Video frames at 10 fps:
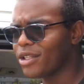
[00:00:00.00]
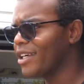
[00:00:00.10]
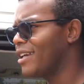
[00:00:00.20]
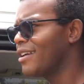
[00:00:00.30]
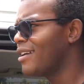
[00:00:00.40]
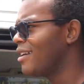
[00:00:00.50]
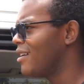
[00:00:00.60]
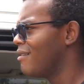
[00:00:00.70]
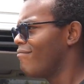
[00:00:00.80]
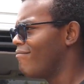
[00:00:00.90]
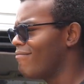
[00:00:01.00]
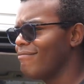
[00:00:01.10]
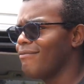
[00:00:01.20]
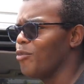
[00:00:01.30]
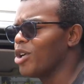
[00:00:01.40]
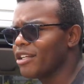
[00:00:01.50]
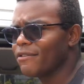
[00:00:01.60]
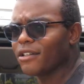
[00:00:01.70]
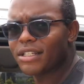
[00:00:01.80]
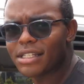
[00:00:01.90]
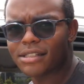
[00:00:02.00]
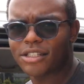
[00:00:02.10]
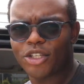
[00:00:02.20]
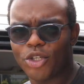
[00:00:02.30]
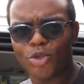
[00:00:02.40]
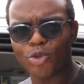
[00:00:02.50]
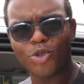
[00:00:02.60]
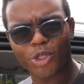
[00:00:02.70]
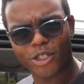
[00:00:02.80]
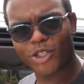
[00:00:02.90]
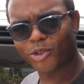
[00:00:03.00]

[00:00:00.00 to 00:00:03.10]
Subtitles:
like whatever it is huge on